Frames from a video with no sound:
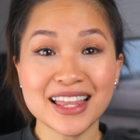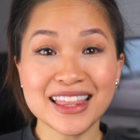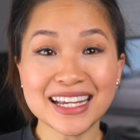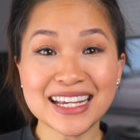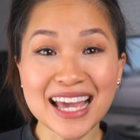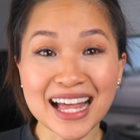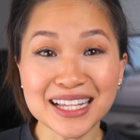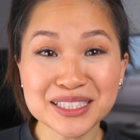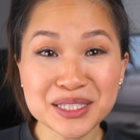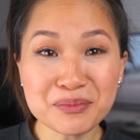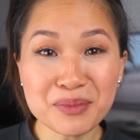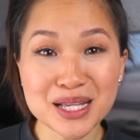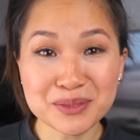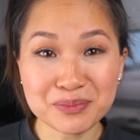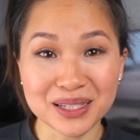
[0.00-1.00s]
The Galaxy
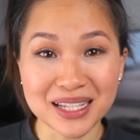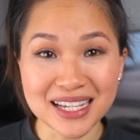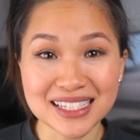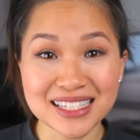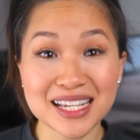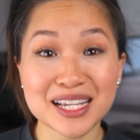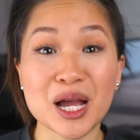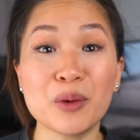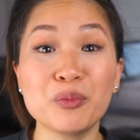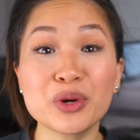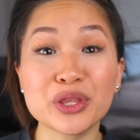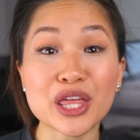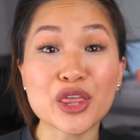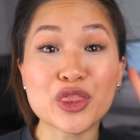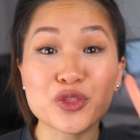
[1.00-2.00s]
Buds Plus come
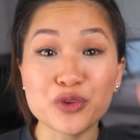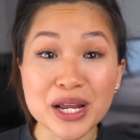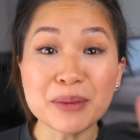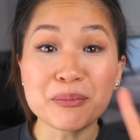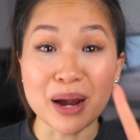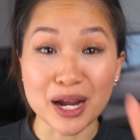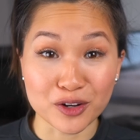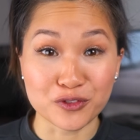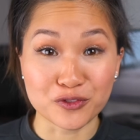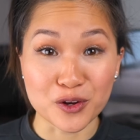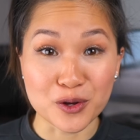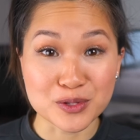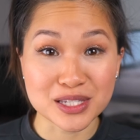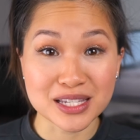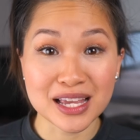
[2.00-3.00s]
with 3
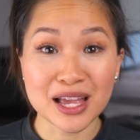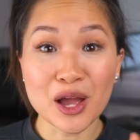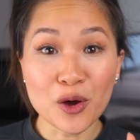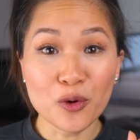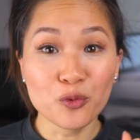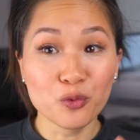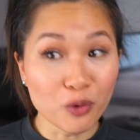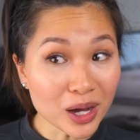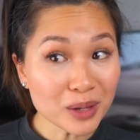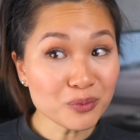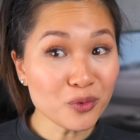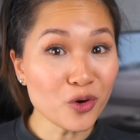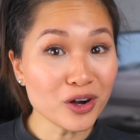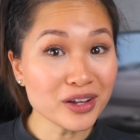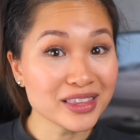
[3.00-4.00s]
microphones, one
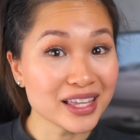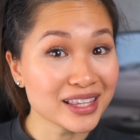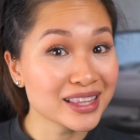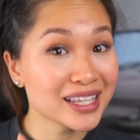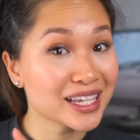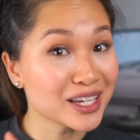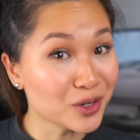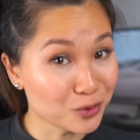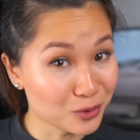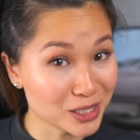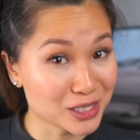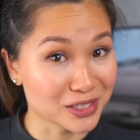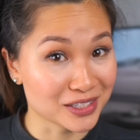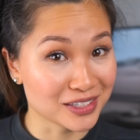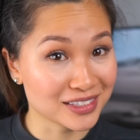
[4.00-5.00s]
more than the
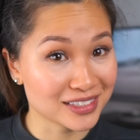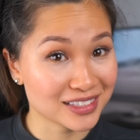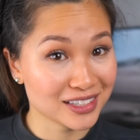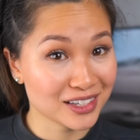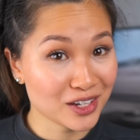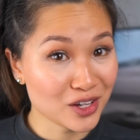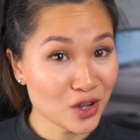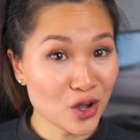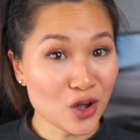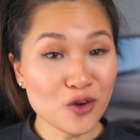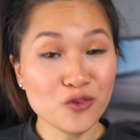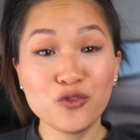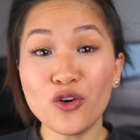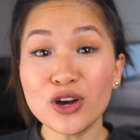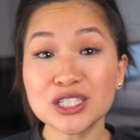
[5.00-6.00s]
originals.
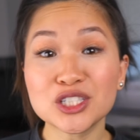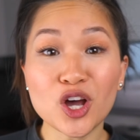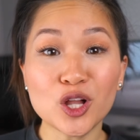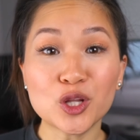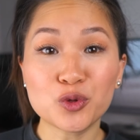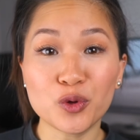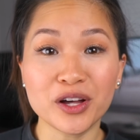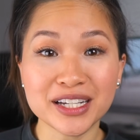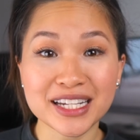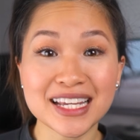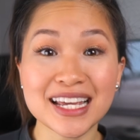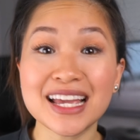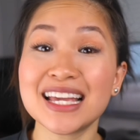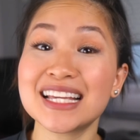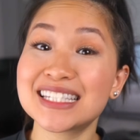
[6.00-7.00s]
Voice call
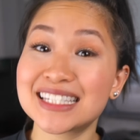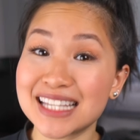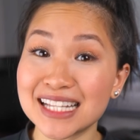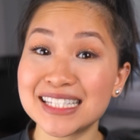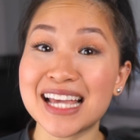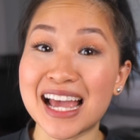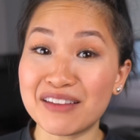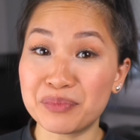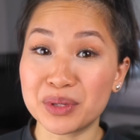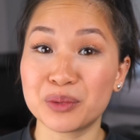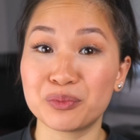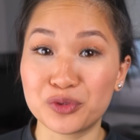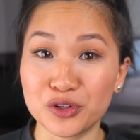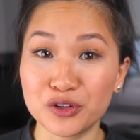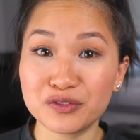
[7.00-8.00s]
quality is said to have been
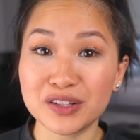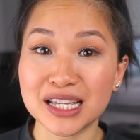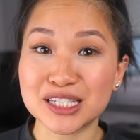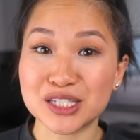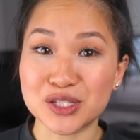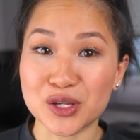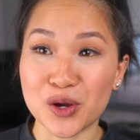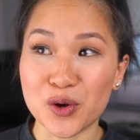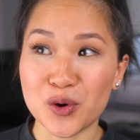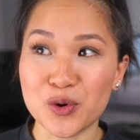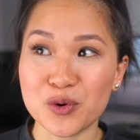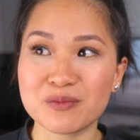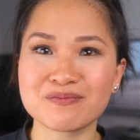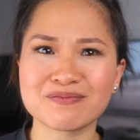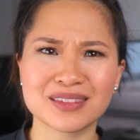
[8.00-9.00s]
improved,
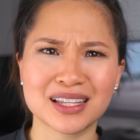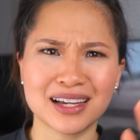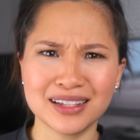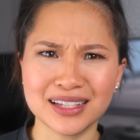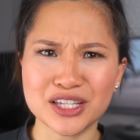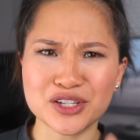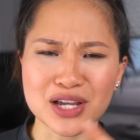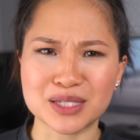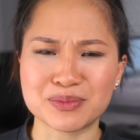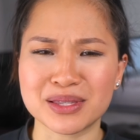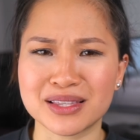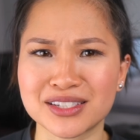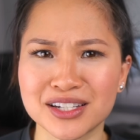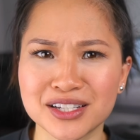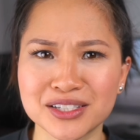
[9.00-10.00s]
so I'll let you guys be
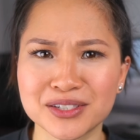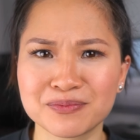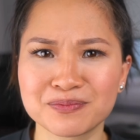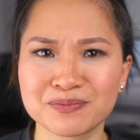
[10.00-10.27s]
the judge.